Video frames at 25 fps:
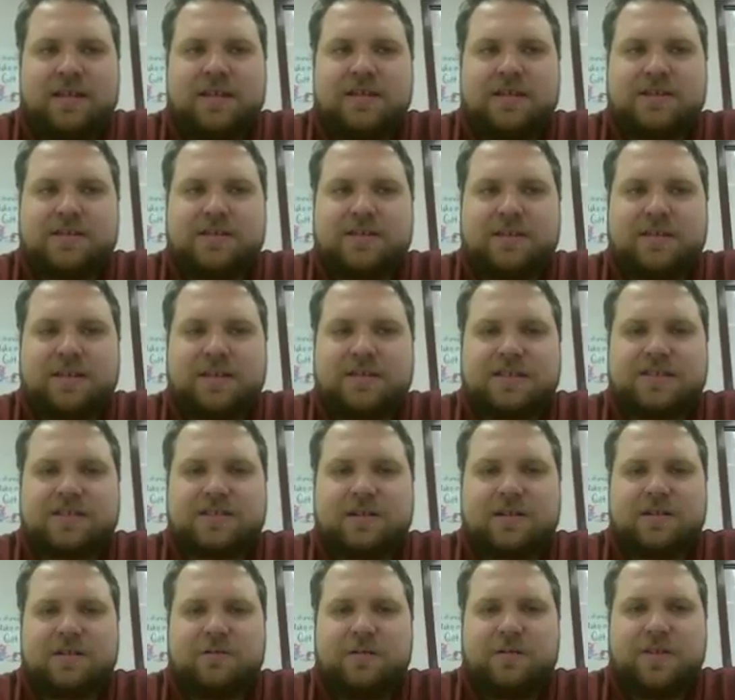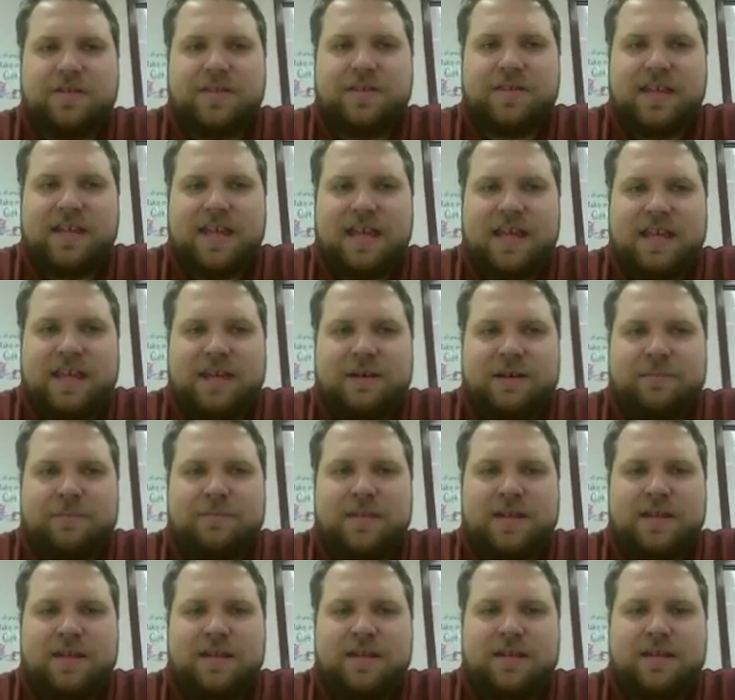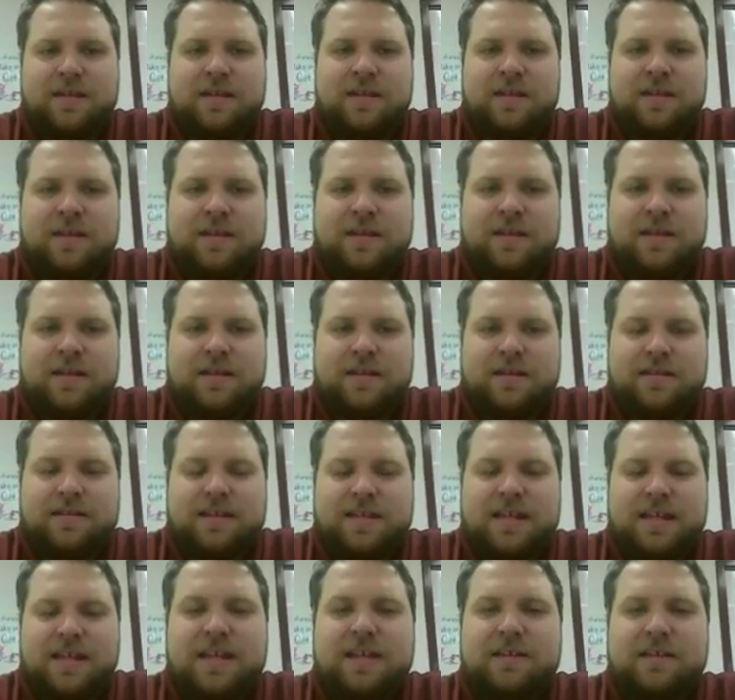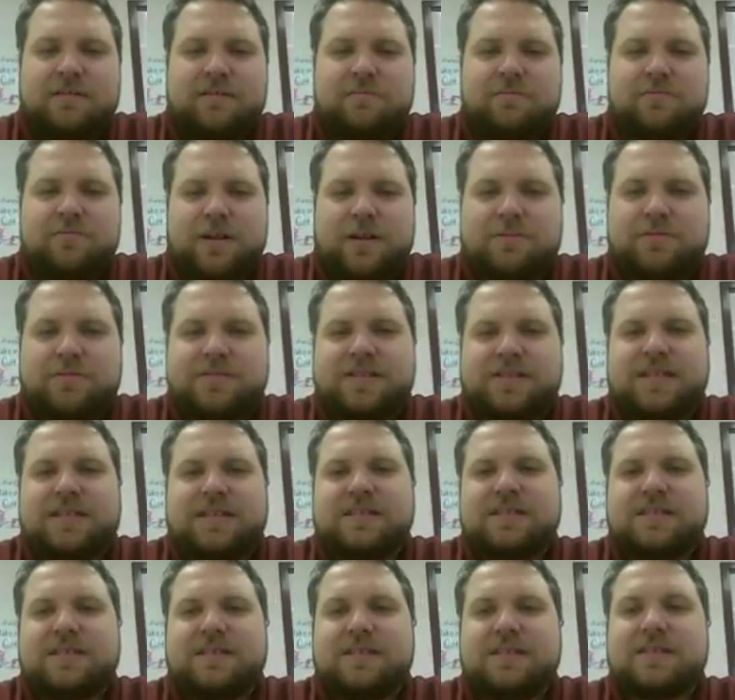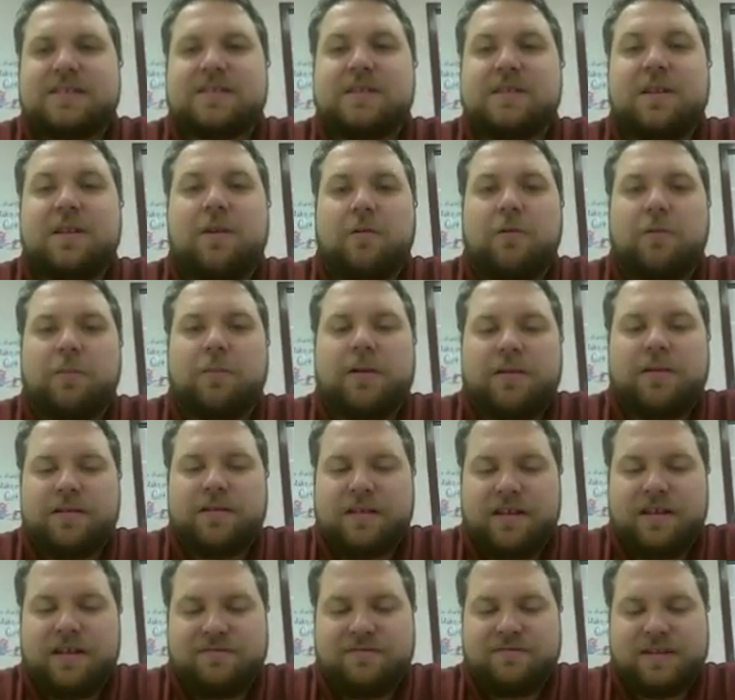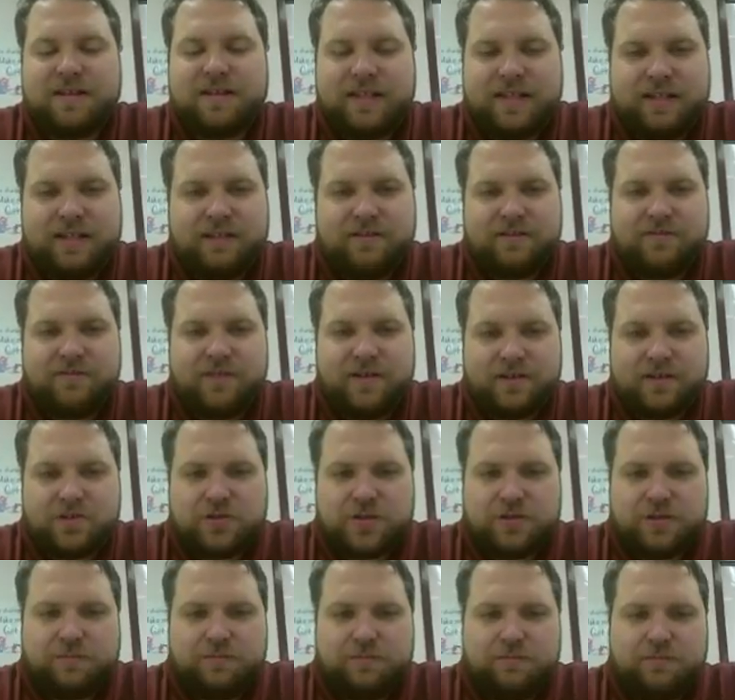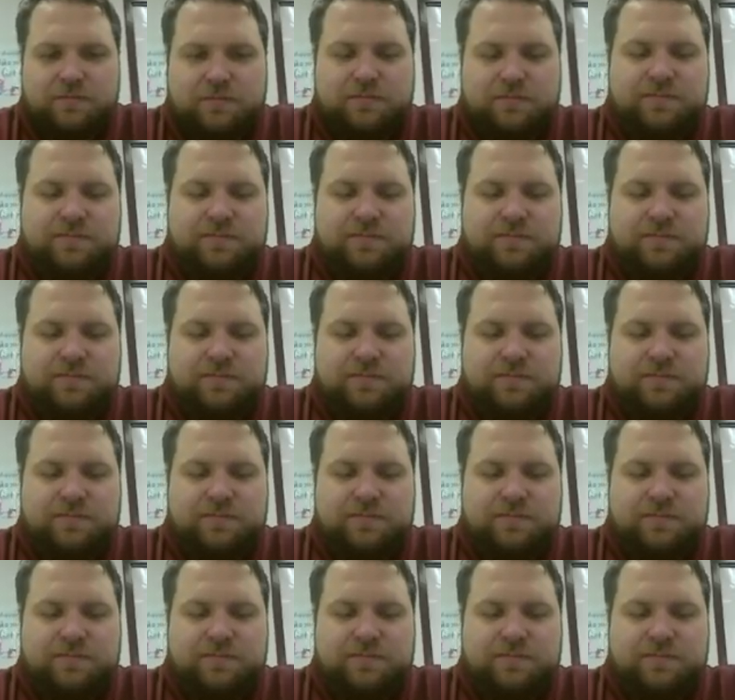So let's start with the m. The m represents the slope of the linear function.